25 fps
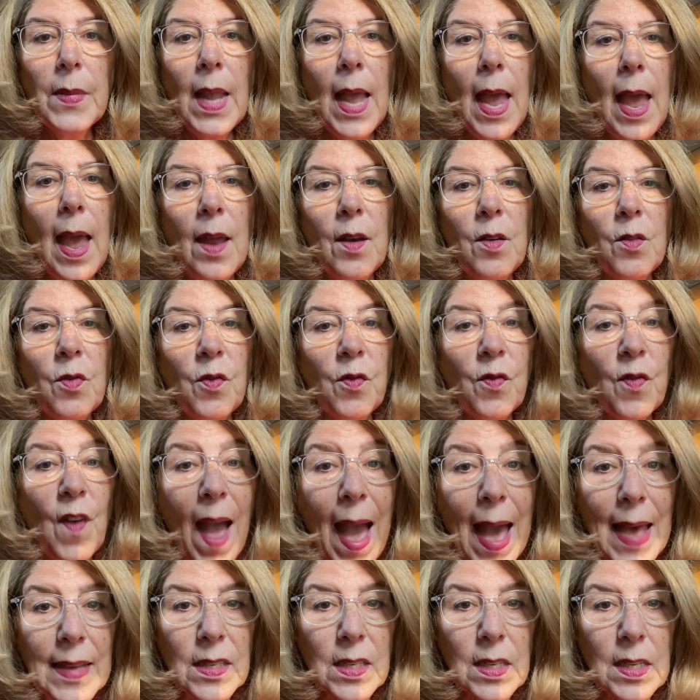and
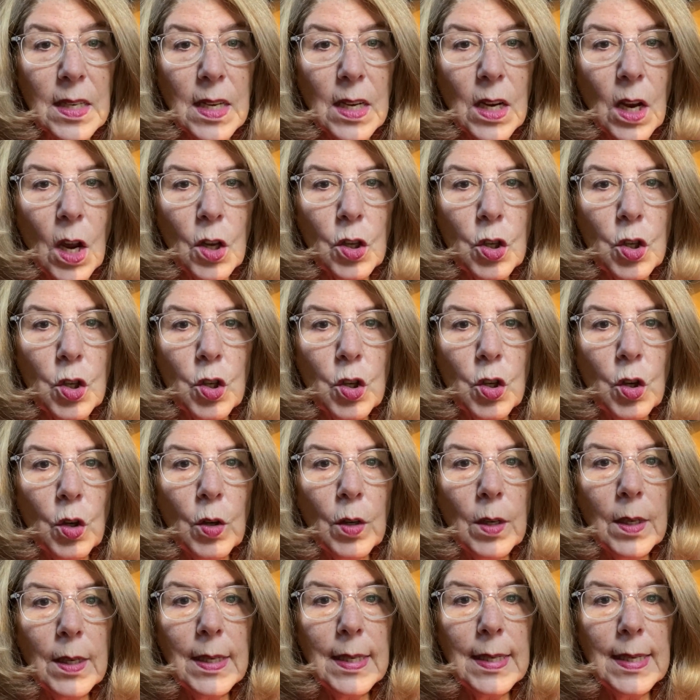fasting on
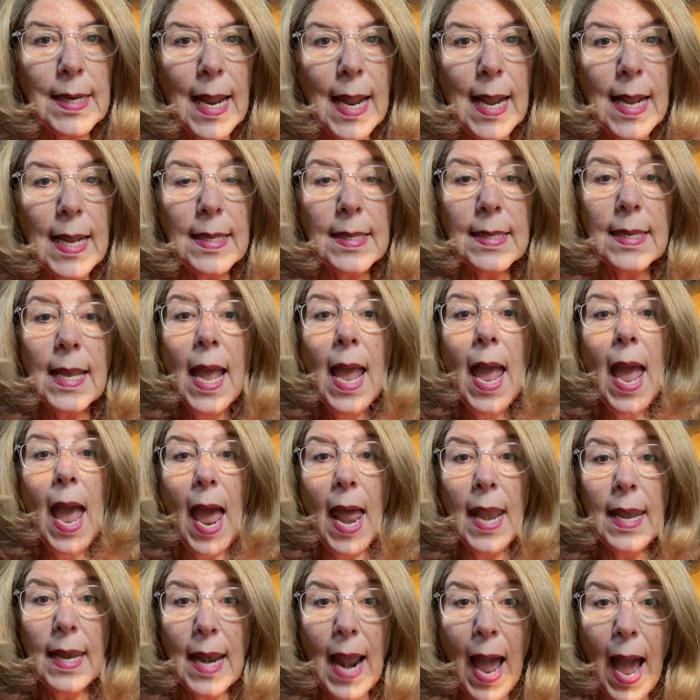certain days
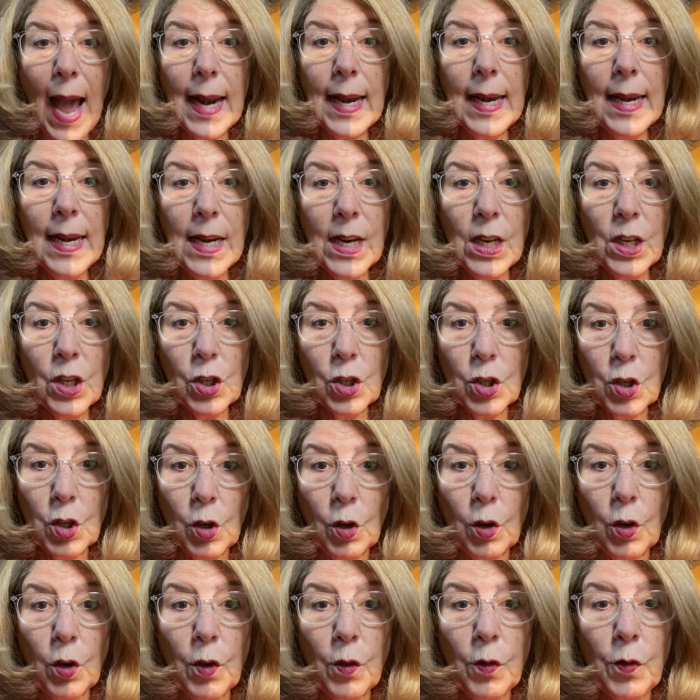and not eating
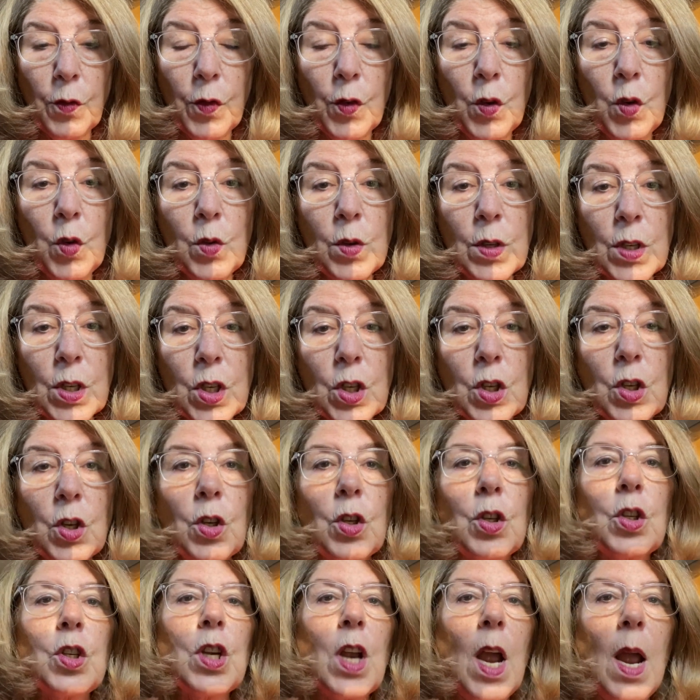certain foods at
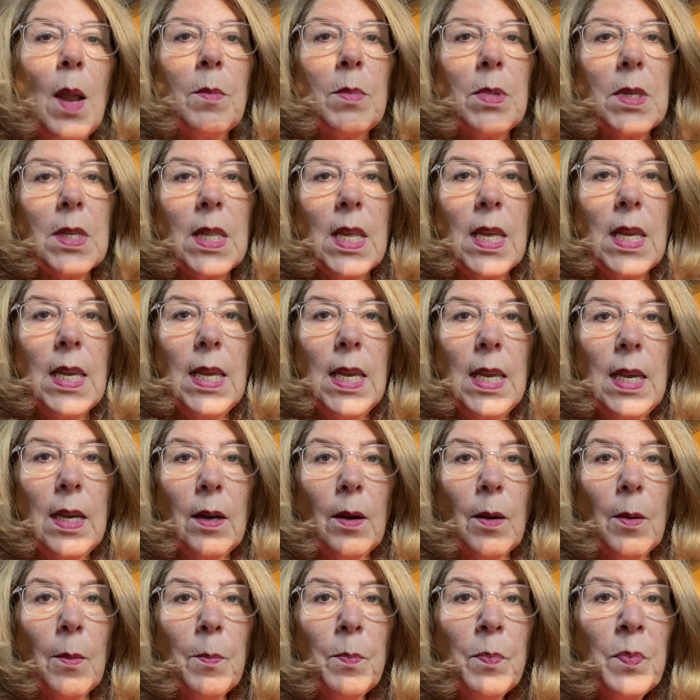certain times of the
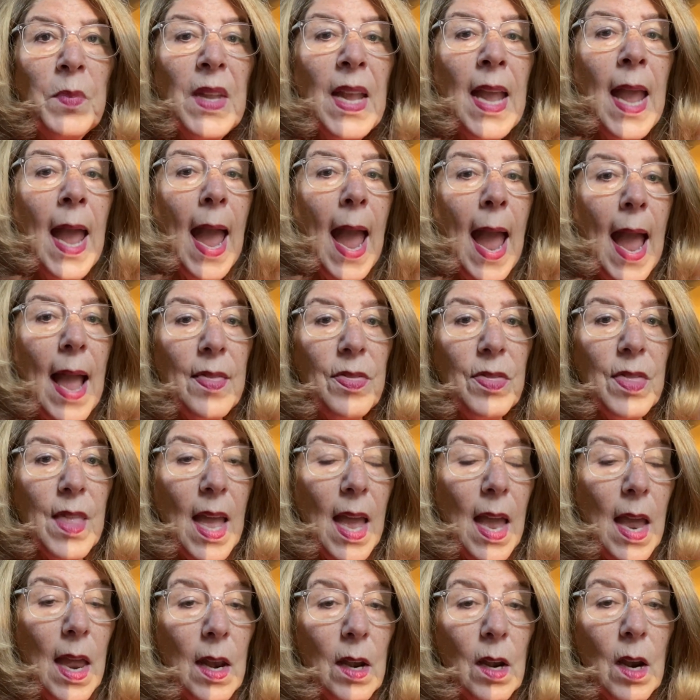year? And
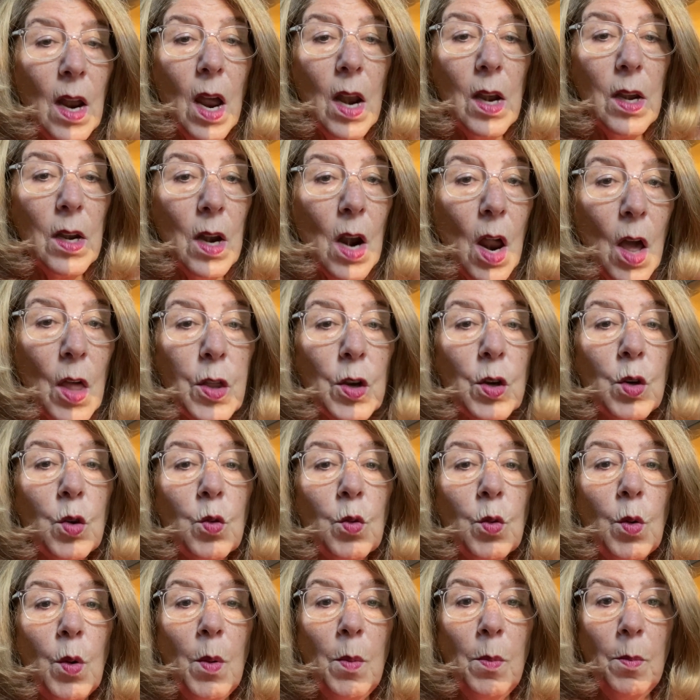then another
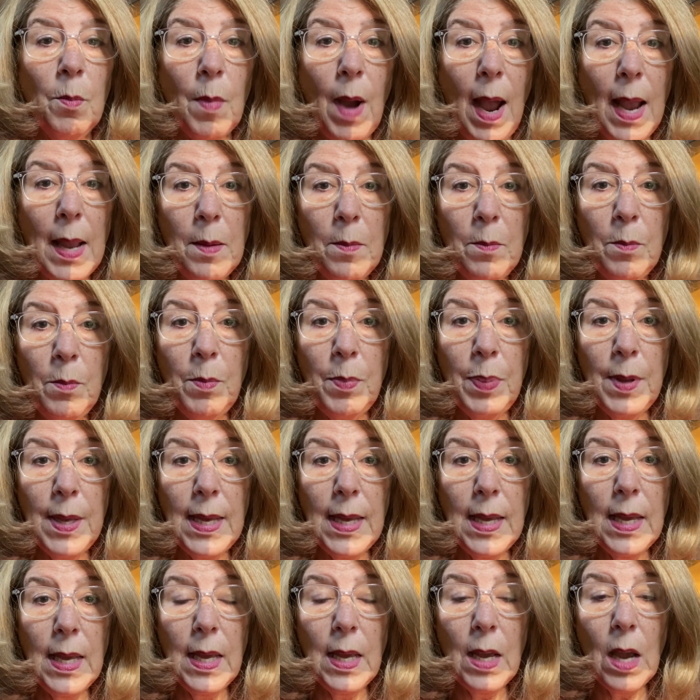group might
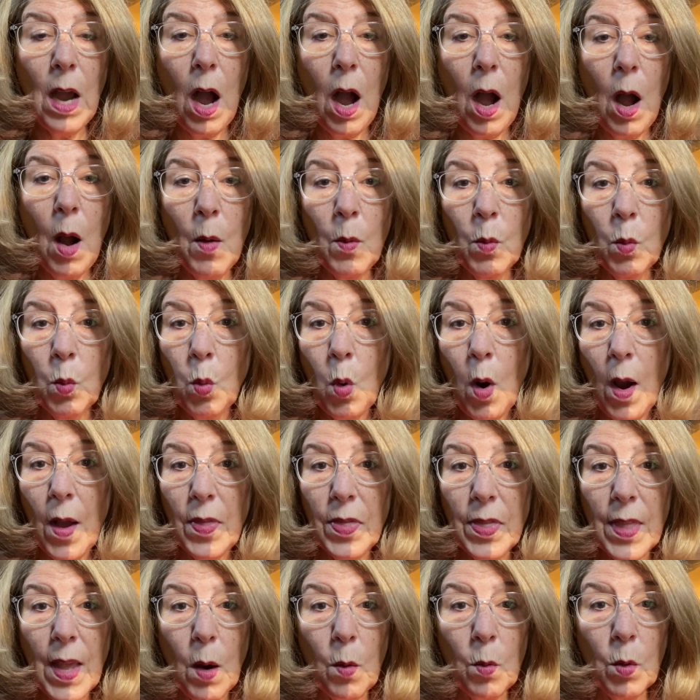be
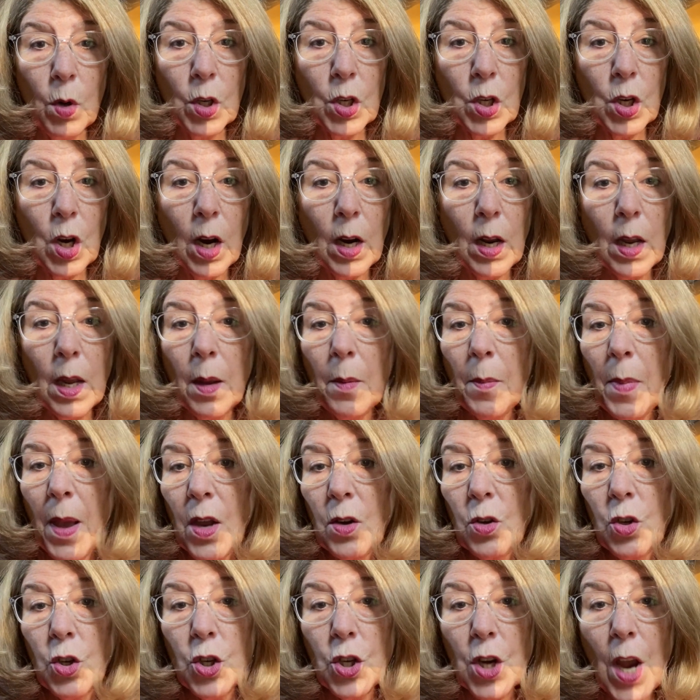one that we're talking
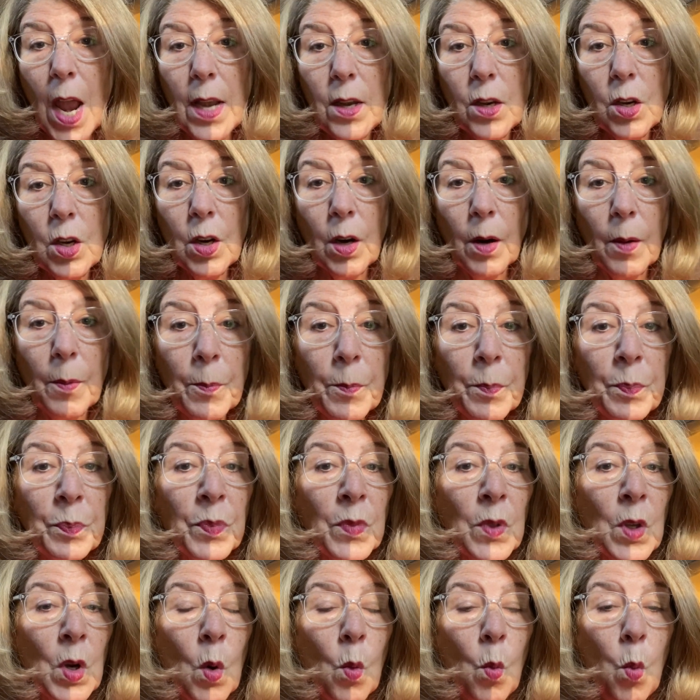about gender.
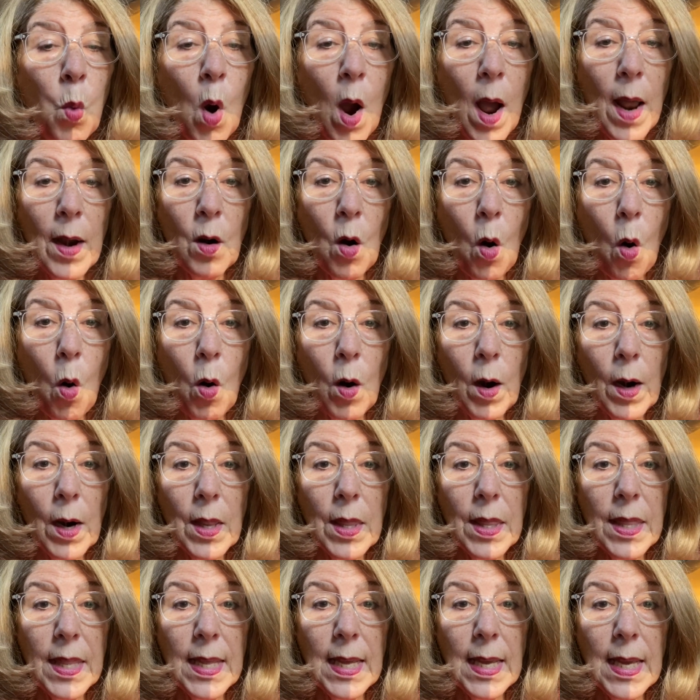What are
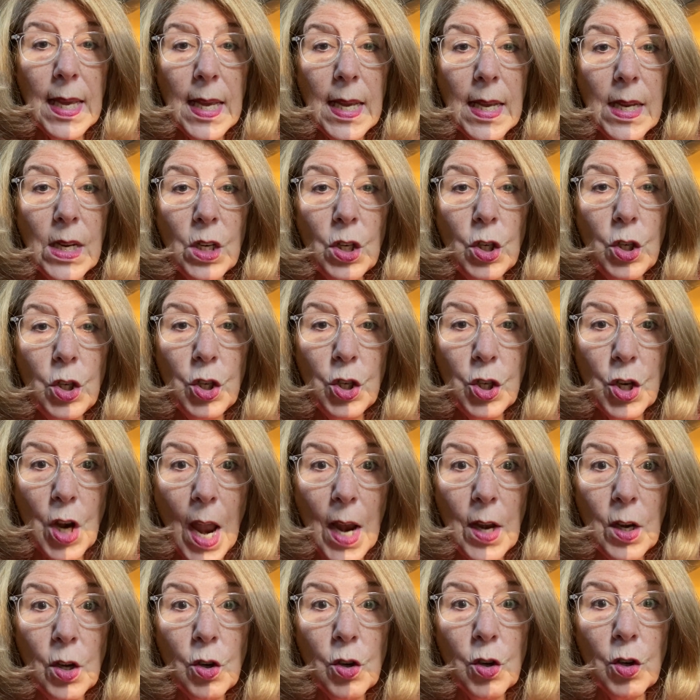the
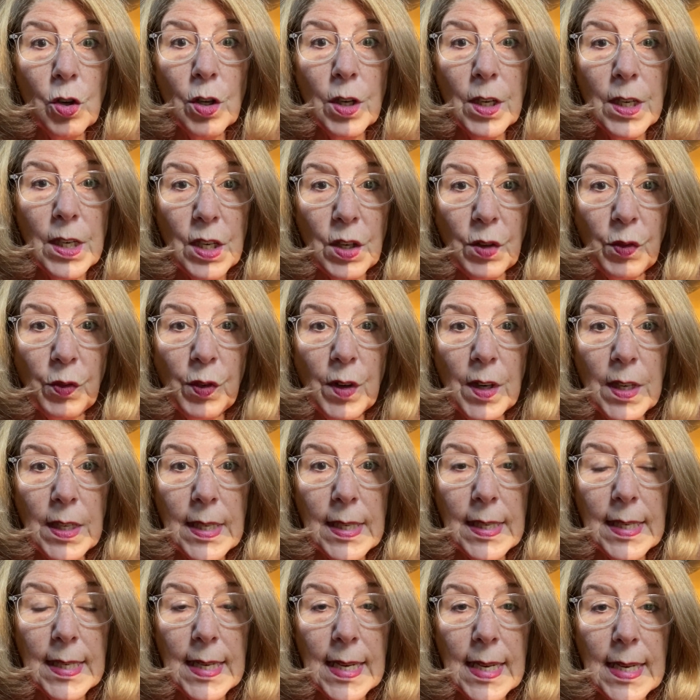gender
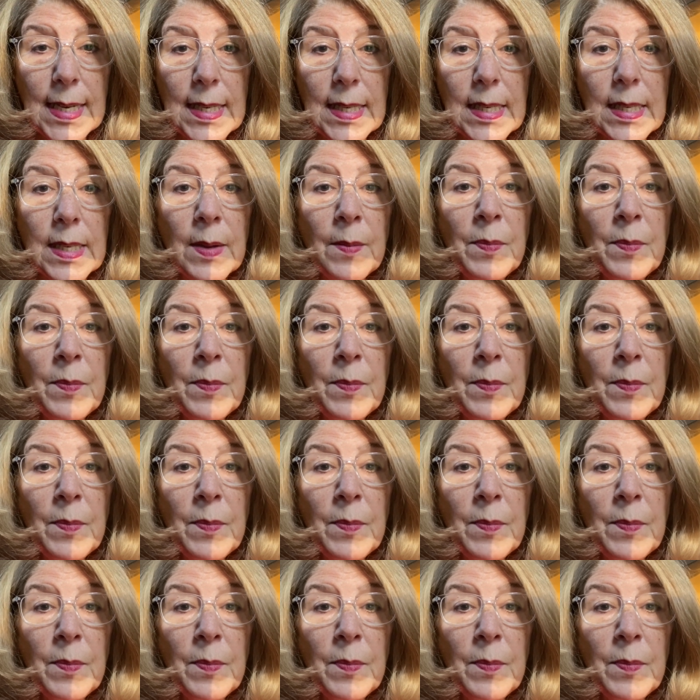differences